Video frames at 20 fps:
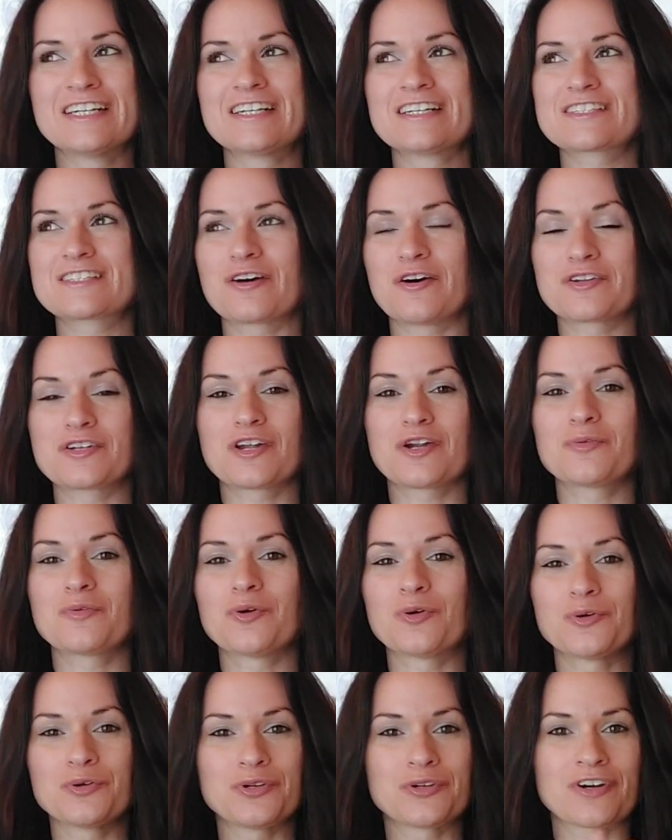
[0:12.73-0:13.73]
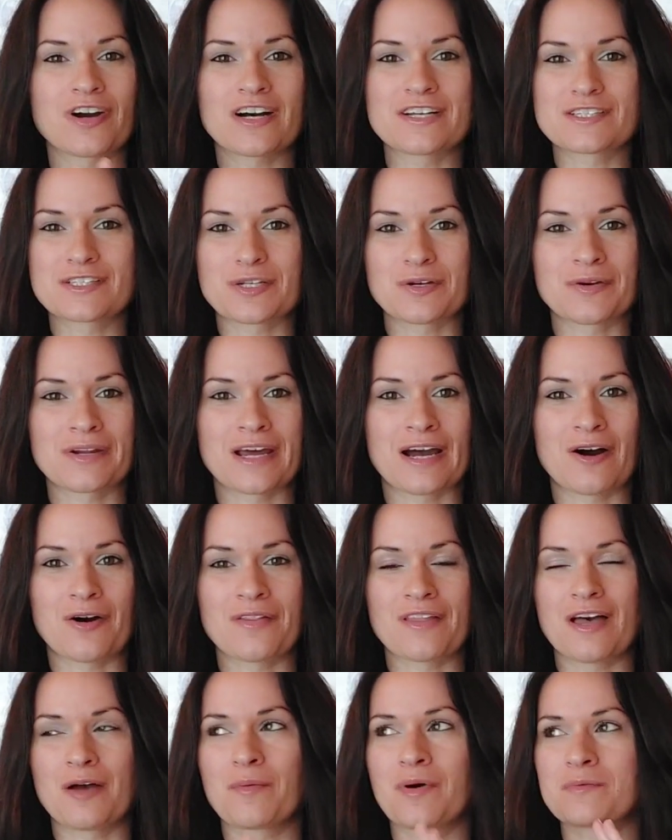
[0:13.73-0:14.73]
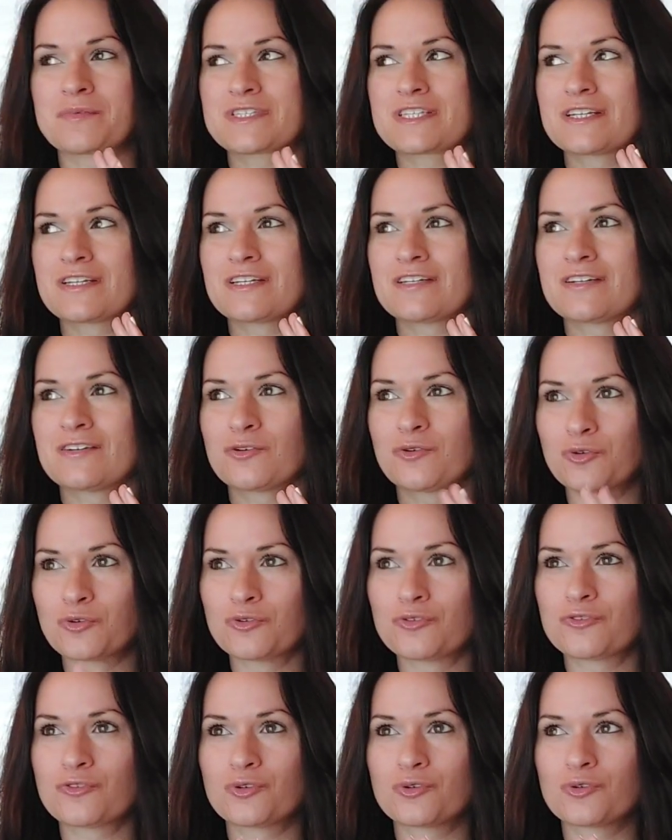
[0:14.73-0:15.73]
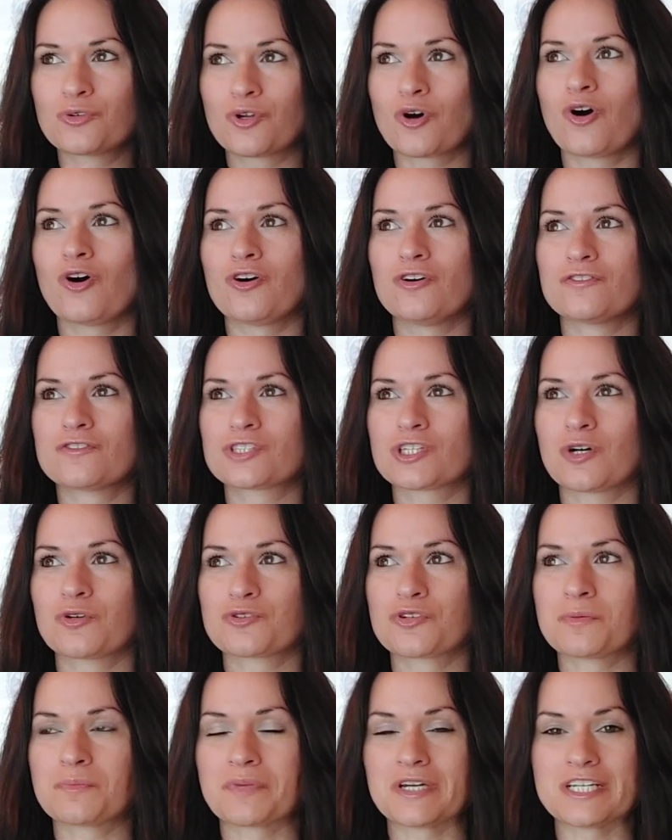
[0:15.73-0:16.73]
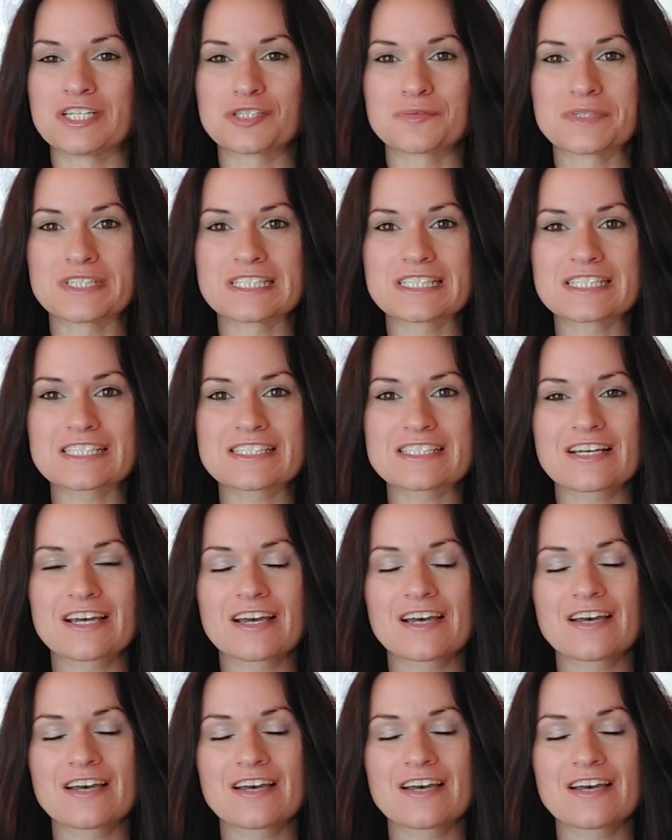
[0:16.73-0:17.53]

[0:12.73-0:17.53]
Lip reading: So I don't know what all you guys are doing out there, but I'm seeing an awful lot of shoulder impingements.